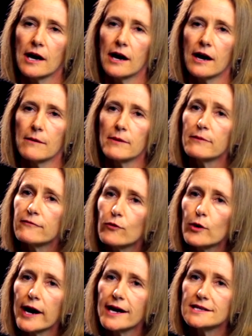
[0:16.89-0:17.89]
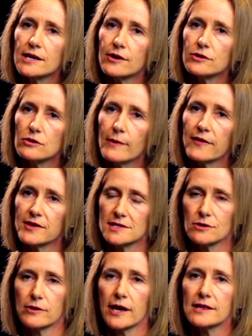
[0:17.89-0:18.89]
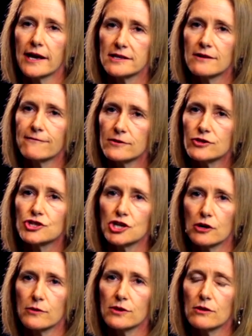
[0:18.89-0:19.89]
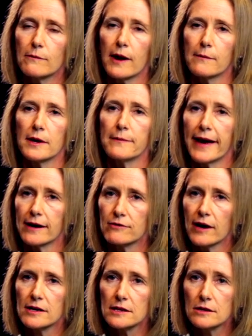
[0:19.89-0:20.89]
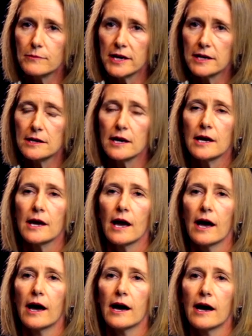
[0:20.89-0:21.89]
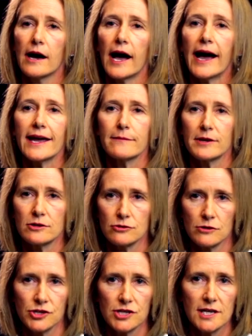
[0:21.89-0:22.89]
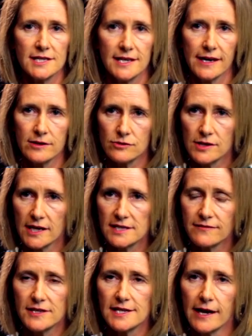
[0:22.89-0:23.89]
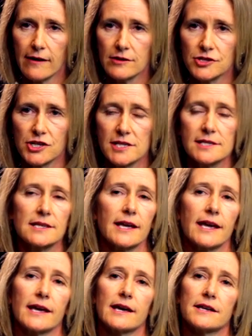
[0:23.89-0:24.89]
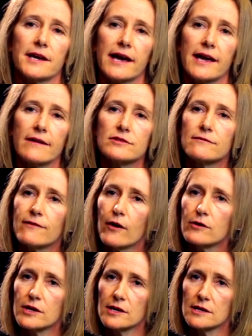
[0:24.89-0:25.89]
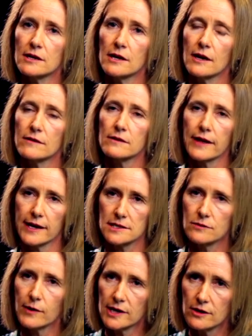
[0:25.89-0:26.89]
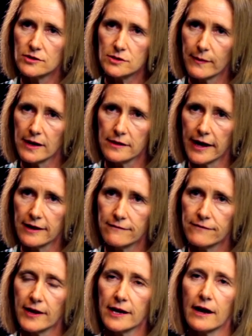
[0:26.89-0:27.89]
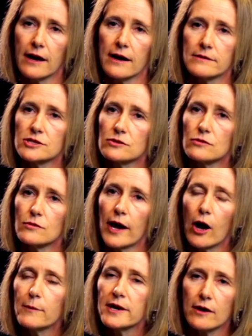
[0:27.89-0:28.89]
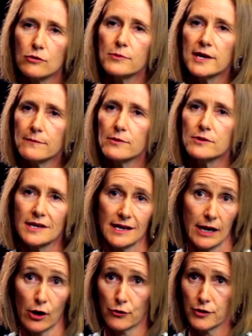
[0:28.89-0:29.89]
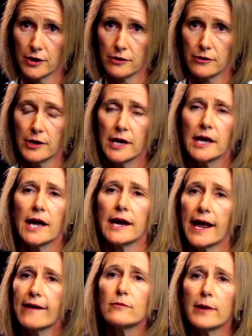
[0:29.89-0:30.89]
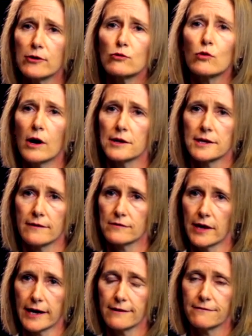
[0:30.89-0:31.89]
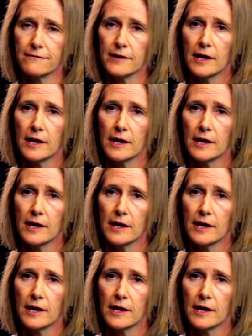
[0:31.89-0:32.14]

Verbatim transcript: Uh, but before I tell you about this story, I'd like to first share with you about my background a little bit. Uh, I am a nutritionist and exercise physiologist, and I have devoted the last twenty years of my life uh, to helping other people get healthier and have a better quality of life.